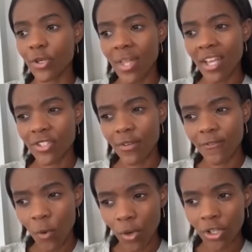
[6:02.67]

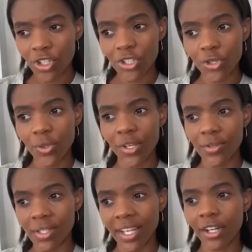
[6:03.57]
2004, just 2
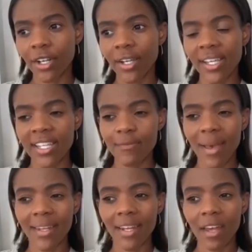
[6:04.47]
years later, he
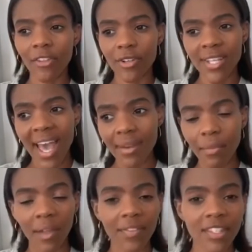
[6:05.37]
spent another
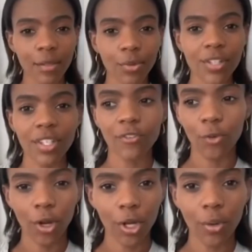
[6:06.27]
10 months in prison
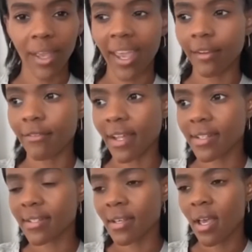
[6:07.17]
for a cocaine
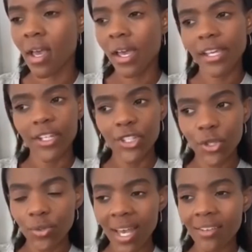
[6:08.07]
offense. In
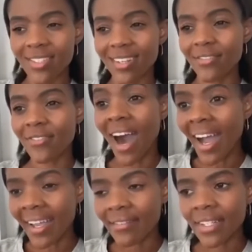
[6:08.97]

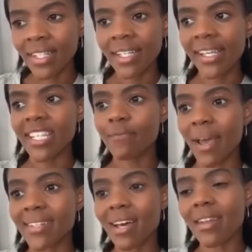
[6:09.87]
2005, he
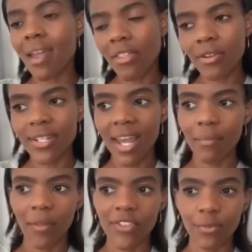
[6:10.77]
spent another 10
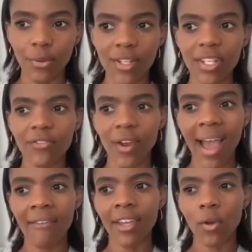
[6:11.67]
months in prison for
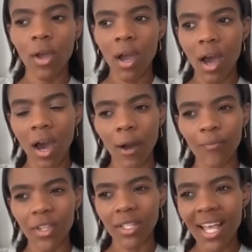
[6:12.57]
having
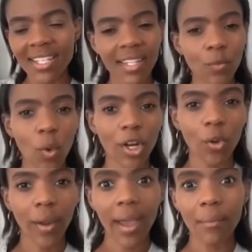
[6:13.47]
less than 1
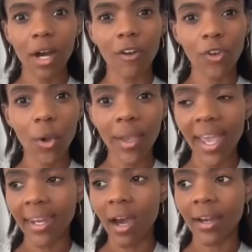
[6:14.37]
gram of
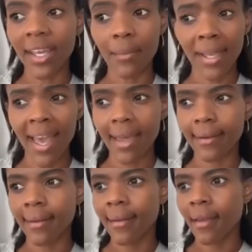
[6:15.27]
cocaine on him again.